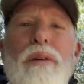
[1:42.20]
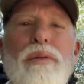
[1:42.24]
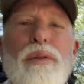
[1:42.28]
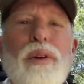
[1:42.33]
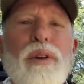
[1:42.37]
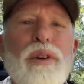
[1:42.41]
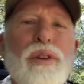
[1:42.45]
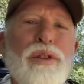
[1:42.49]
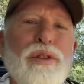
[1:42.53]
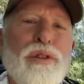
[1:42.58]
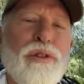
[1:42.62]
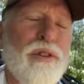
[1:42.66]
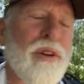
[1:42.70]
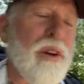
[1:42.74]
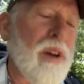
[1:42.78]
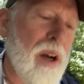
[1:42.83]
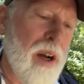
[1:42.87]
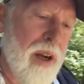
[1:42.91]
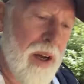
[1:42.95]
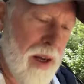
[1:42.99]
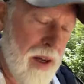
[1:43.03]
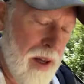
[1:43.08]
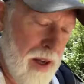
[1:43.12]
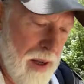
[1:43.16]
first
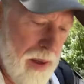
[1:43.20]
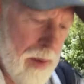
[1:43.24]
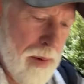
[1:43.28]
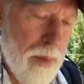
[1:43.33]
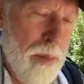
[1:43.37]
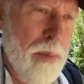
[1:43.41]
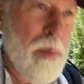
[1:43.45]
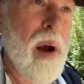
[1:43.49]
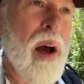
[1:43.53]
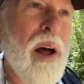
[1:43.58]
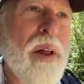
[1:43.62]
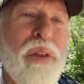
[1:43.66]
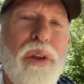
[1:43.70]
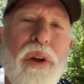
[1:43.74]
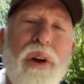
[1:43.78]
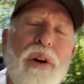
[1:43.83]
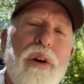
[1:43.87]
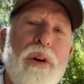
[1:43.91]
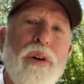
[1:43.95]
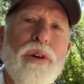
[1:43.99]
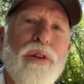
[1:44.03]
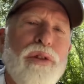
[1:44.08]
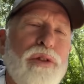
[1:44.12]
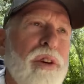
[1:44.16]
method
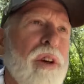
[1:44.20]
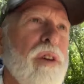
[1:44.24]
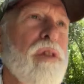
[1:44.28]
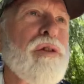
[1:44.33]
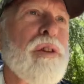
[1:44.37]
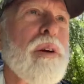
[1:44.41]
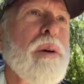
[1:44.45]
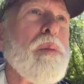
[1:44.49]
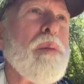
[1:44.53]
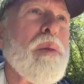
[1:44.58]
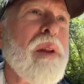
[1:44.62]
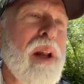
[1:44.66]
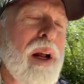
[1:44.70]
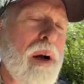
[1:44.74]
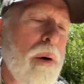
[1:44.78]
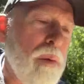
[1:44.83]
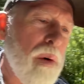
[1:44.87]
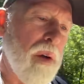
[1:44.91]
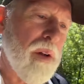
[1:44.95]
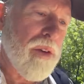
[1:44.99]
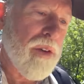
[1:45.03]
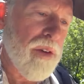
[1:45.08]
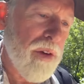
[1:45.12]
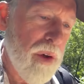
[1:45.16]
or system that I
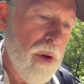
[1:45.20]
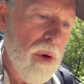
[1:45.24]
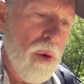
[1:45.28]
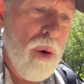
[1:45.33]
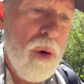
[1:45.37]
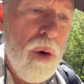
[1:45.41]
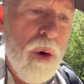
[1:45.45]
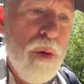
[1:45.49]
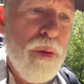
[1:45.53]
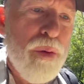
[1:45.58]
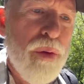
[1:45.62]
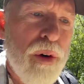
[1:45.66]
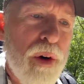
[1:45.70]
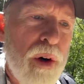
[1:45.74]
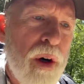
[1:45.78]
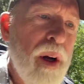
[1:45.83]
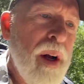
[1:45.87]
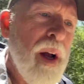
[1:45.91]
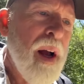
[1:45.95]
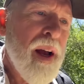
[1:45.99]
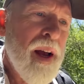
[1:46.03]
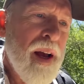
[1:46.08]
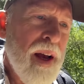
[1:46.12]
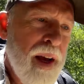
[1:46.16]
want to go over
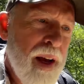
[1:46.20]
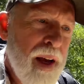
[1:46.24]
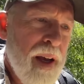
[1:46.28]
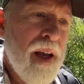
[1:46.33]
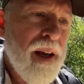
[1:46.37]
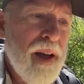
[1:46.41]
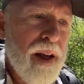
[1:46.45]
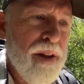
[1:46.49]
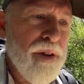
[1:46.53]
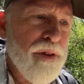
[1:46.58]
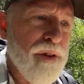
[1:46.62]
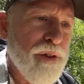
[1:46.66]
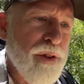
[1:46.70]
is